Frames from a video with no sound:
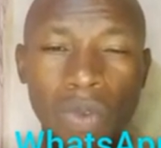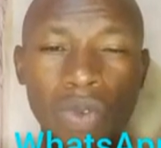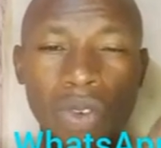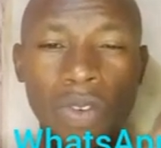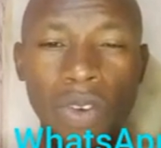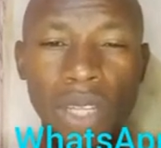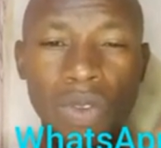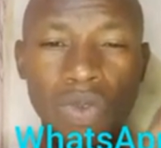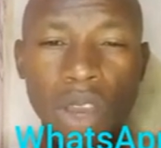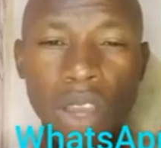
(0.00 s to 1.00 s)
Do not
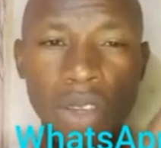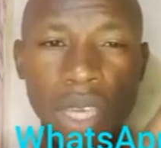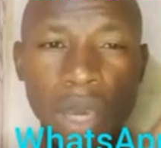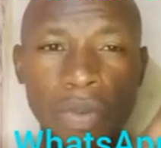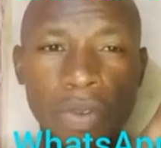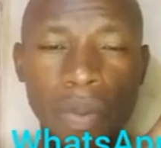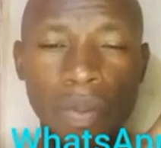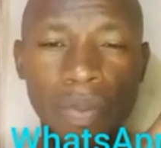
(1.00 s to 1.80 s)
forget where you came from.